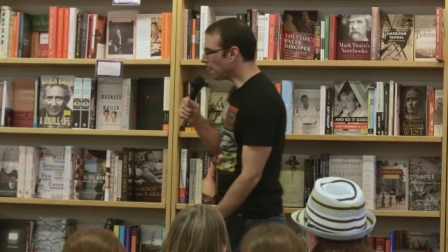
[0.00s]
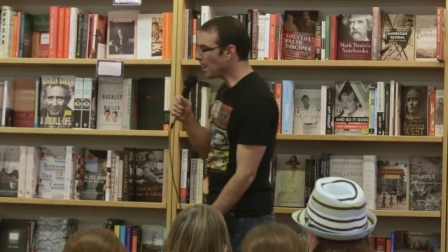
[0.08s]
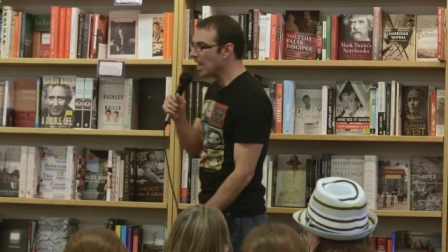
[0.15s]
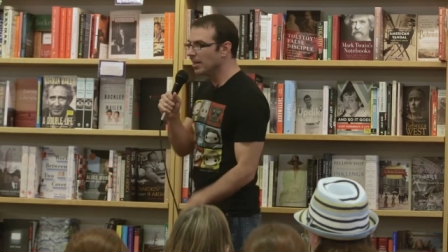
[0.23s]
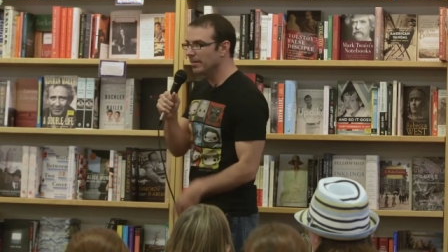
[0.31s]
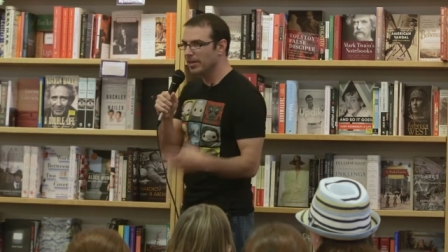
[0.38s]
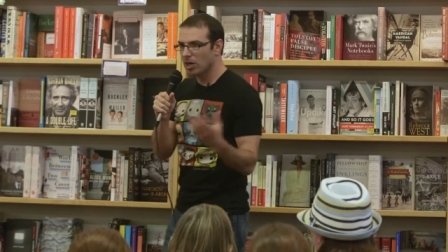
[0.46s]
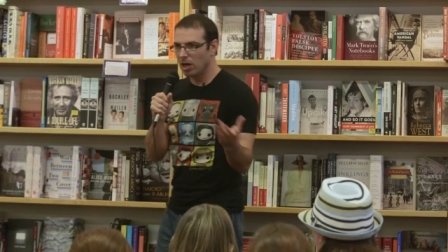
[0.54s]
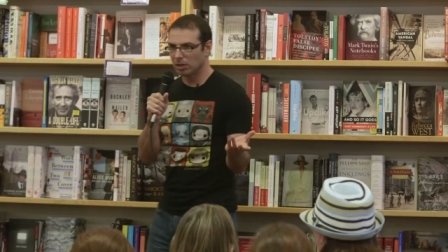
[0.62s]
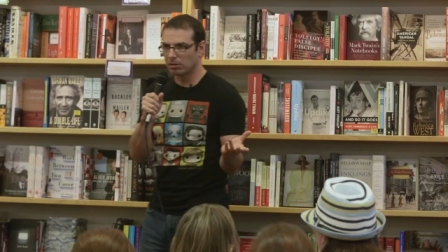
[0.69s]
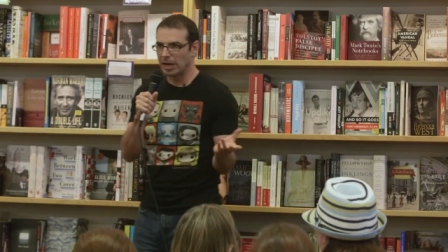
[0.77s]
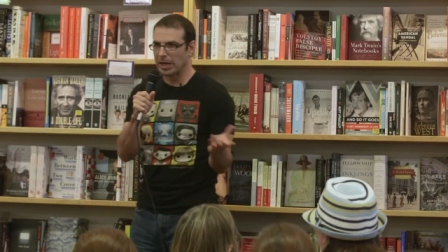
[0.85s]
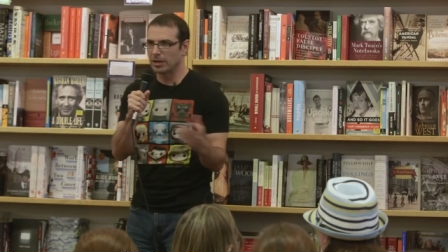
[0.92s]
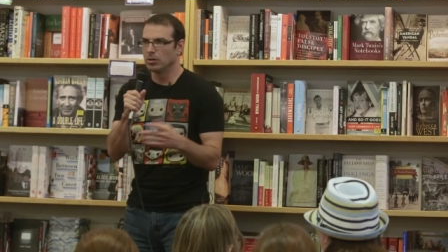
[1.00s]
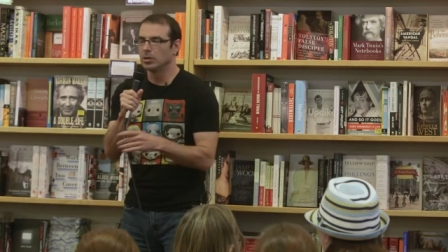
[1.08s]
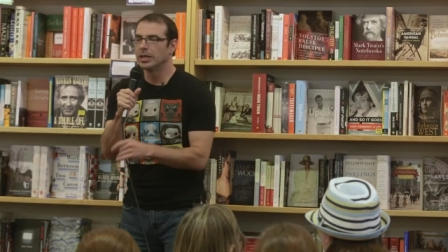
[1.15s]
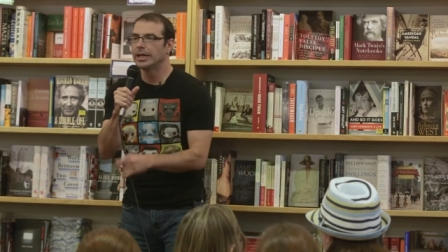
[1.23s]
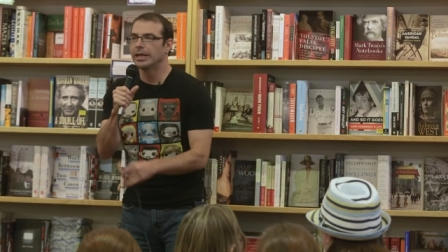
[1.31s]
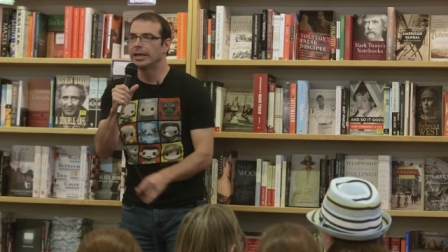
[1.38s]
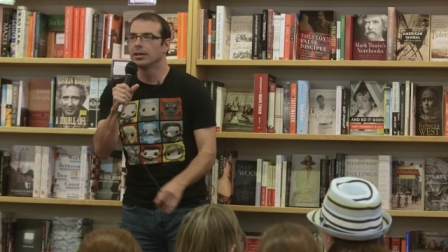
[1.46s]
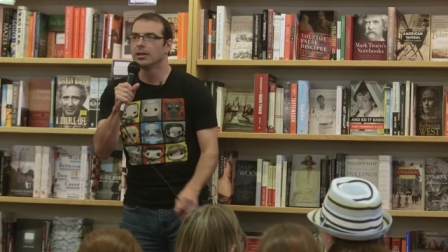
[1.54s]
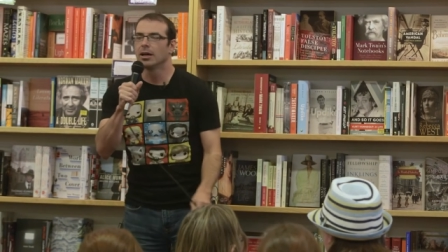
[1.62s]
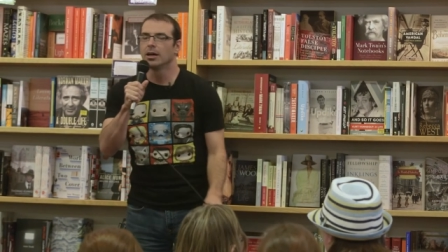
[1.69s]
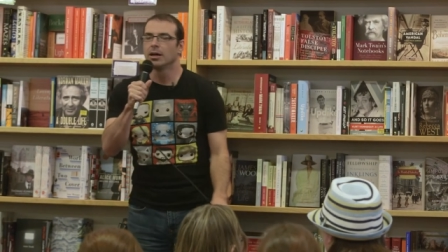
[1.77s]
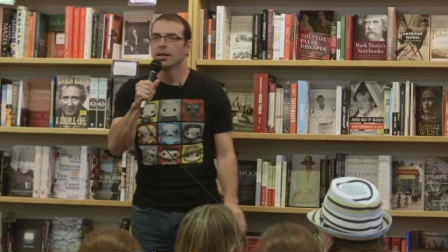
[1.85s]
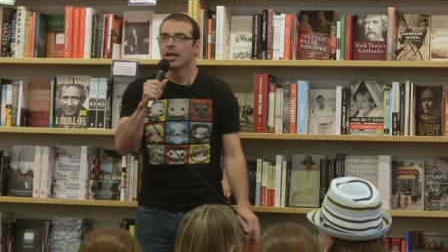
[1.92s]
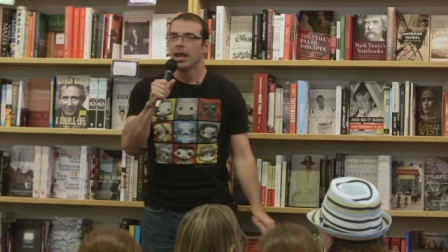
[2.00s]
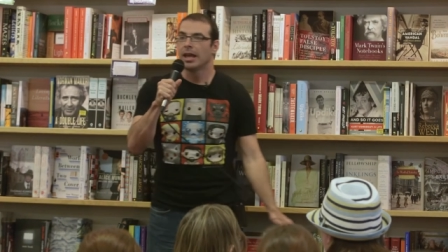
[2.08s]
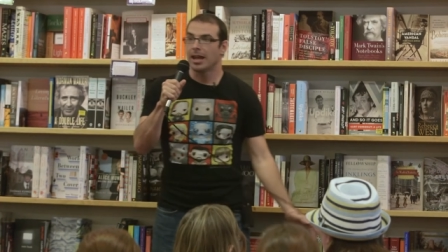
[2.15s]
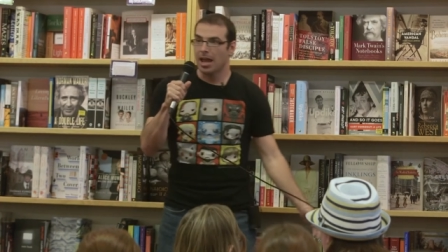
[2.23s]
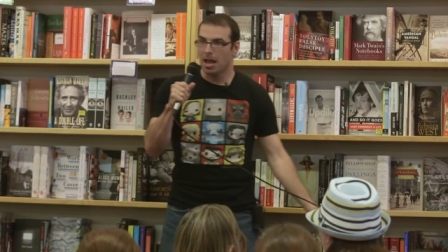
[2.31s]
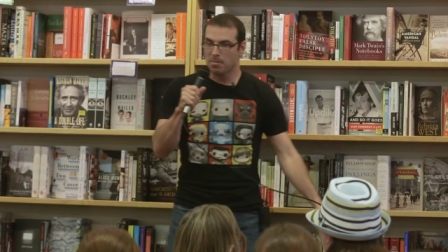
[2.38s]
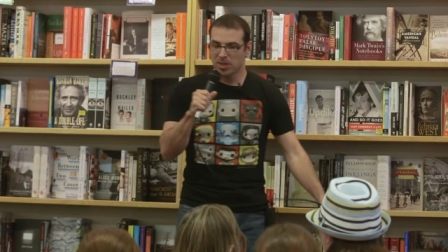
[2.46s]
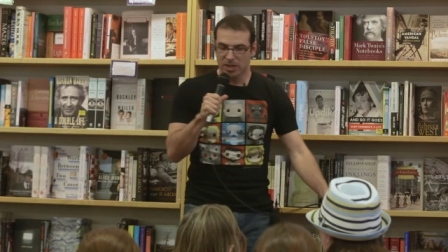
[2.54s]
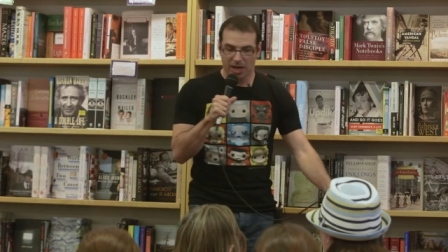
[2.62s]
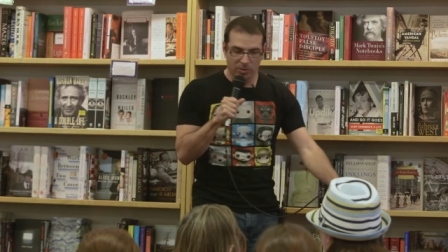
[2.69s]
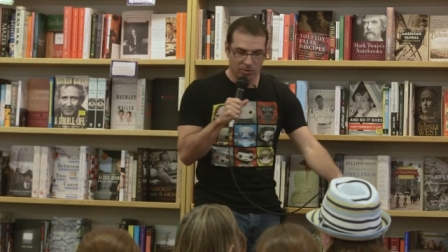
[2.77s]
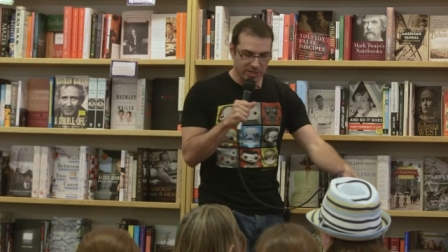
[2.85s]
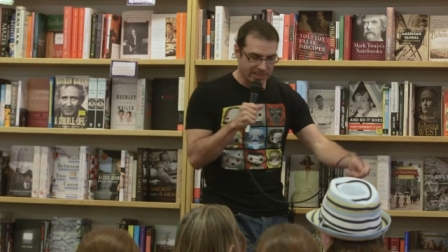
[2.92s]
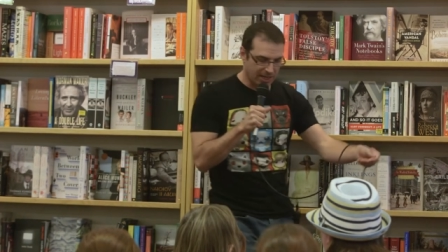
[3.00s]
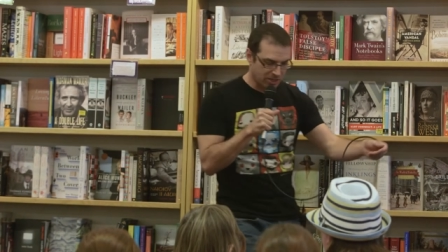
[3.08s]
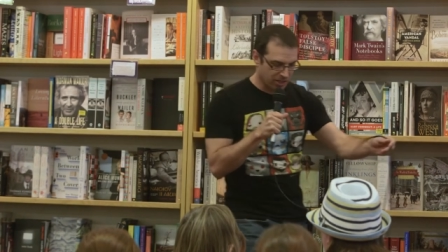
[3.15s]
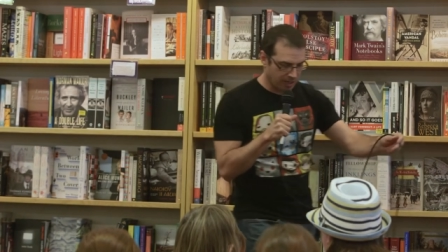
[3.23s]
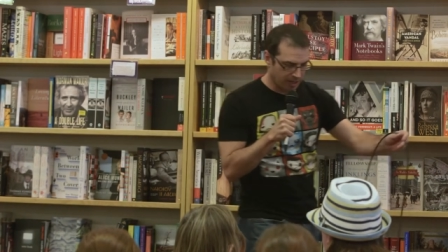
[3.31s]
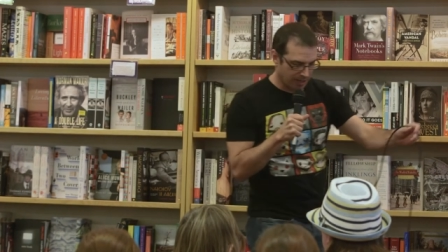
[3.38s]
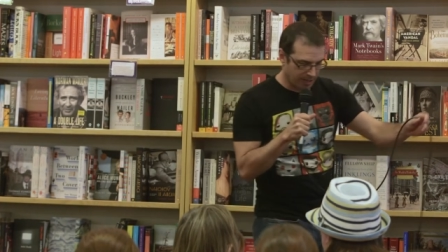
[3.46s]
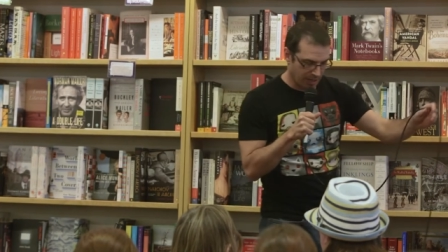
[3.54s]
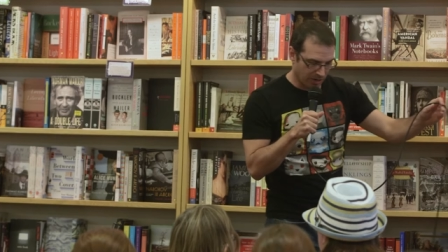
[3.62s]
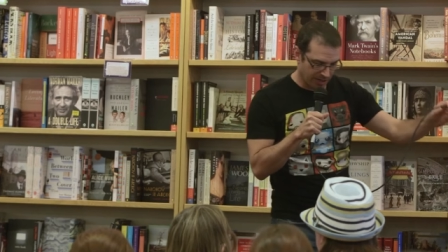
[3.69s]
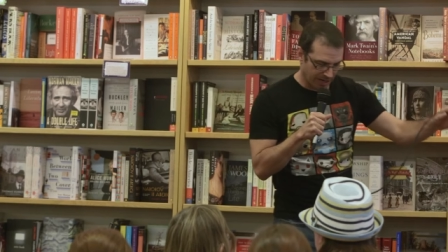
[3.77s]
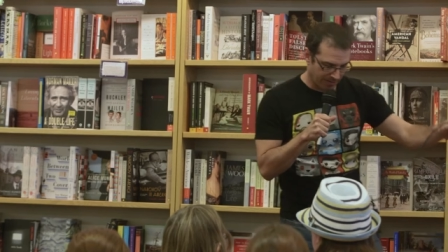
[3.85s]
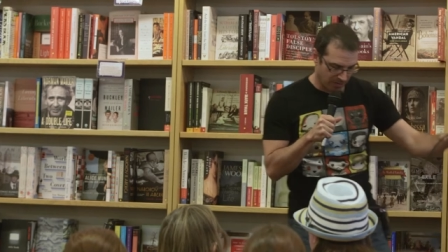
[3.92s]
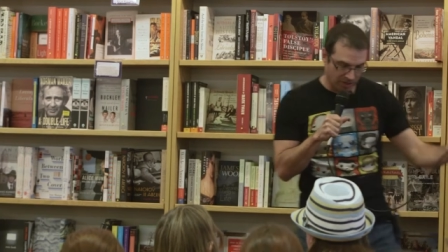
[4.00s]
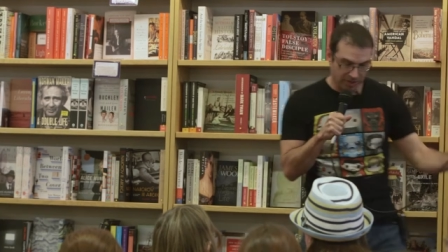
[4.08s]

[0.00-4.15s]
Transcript: I live in Colorado, and uh, and it happened that I was actually near Denver